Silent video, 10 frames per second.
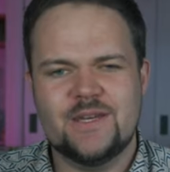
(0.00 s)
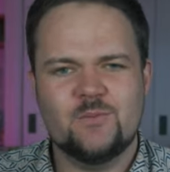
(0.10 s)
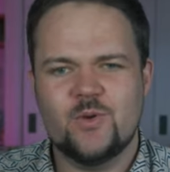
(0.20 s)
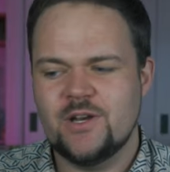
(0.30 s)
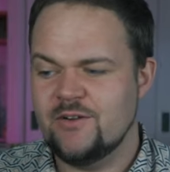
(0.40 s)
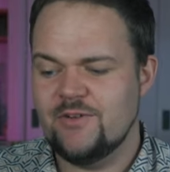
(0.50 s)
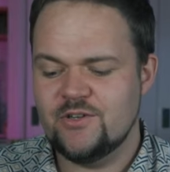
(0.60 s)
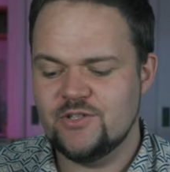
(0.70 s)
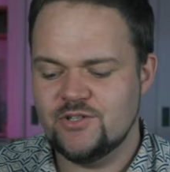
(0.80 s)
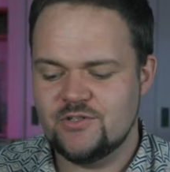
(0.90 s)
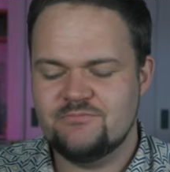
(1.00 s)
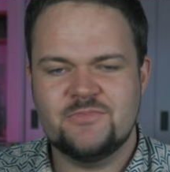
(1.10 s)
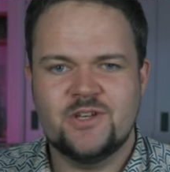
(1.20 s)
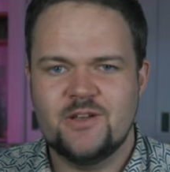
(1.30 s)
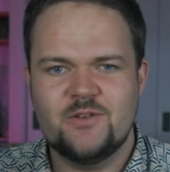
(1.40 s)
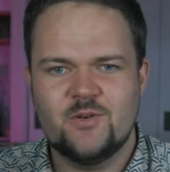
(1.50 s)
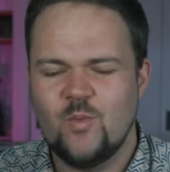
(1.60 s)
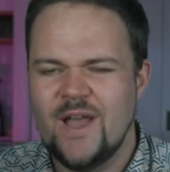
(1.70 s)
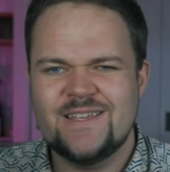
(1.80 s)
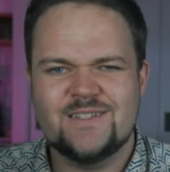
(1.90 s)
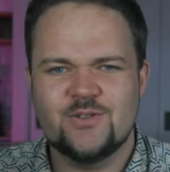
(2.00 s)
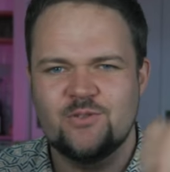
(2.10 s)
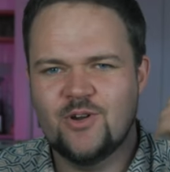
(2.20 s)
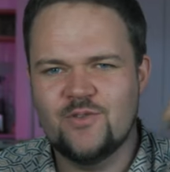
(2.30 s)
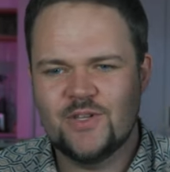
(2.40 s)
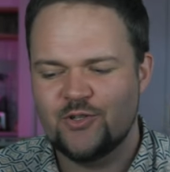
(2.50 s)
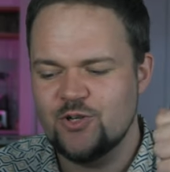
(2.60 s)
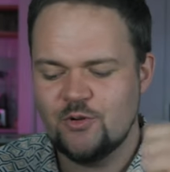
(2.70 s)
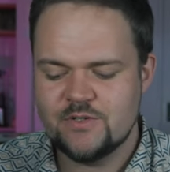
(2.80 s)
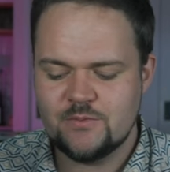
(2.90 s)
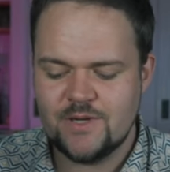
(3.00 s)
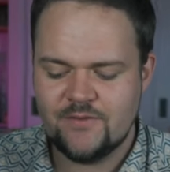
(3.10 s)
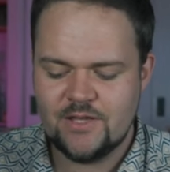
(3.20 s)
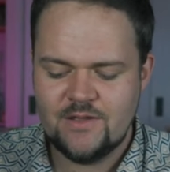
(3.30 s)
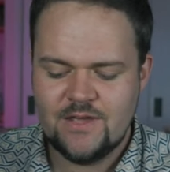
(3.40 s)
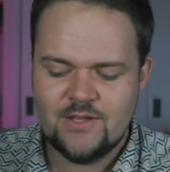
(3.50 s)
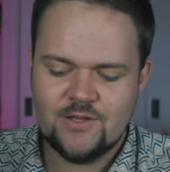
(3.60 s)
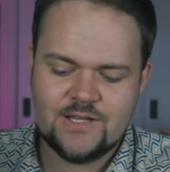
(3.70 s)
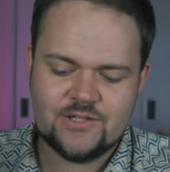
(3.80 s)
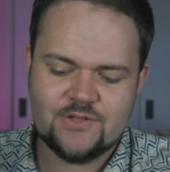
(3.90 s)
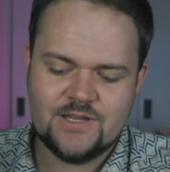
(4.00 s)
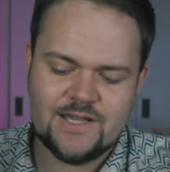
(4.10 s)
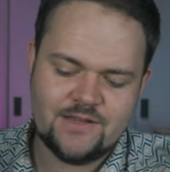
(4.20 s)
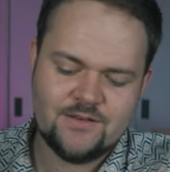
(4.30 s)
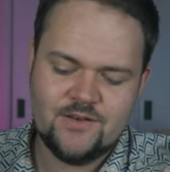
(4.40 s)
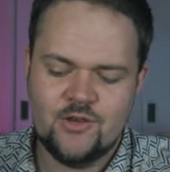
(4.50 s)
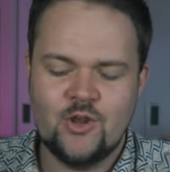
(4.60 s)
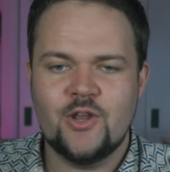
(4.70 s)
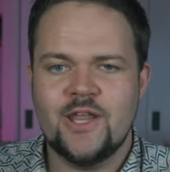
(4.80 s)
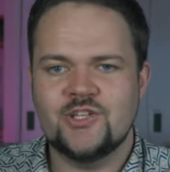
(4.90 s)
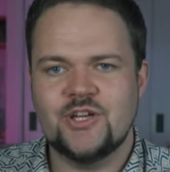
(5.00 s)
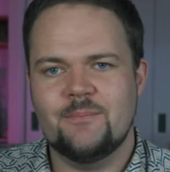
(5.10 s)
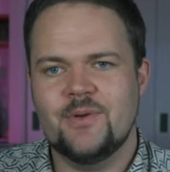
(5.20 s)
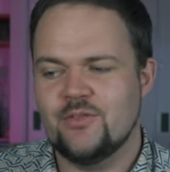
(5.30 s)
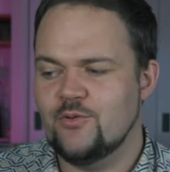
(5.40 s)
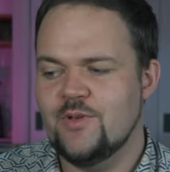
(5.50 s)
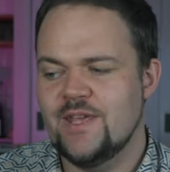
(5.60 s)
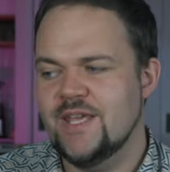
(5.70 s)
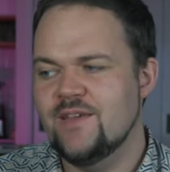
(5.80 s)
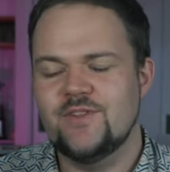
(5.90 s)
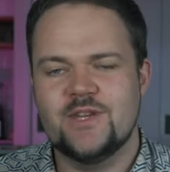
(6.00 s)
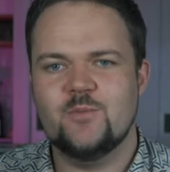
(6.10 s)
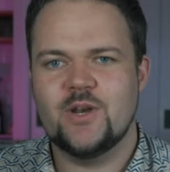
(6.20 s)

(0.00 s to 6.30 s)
you didn't want it around your, you know, your waist or over your shoulders or whatever. You could literally like knot a jumper through here if you didn't